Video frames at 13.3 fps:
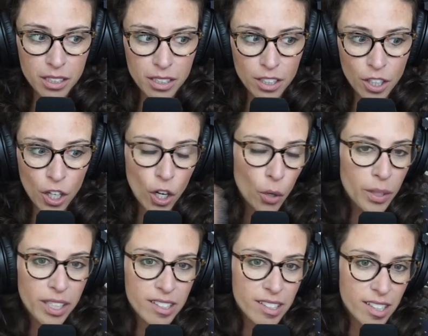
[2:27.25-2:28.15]

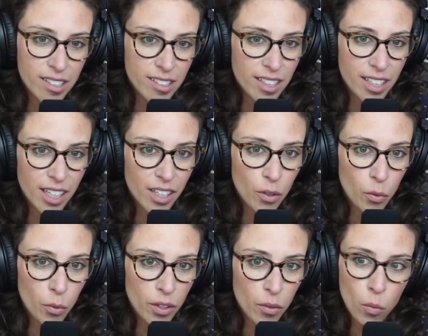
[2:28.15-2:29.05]
coexisting
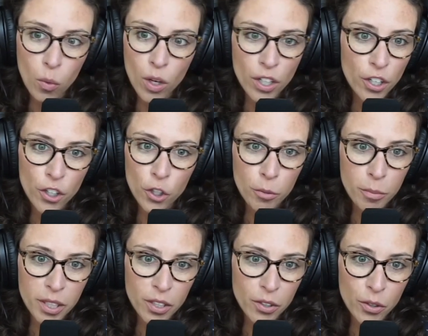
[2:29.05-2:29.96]
with one
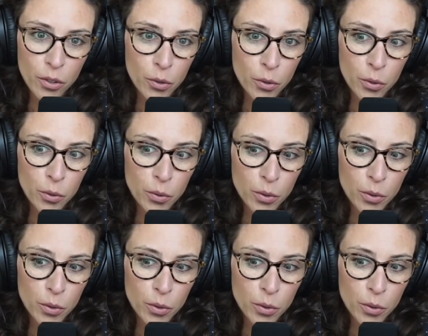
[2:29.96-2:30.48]
human who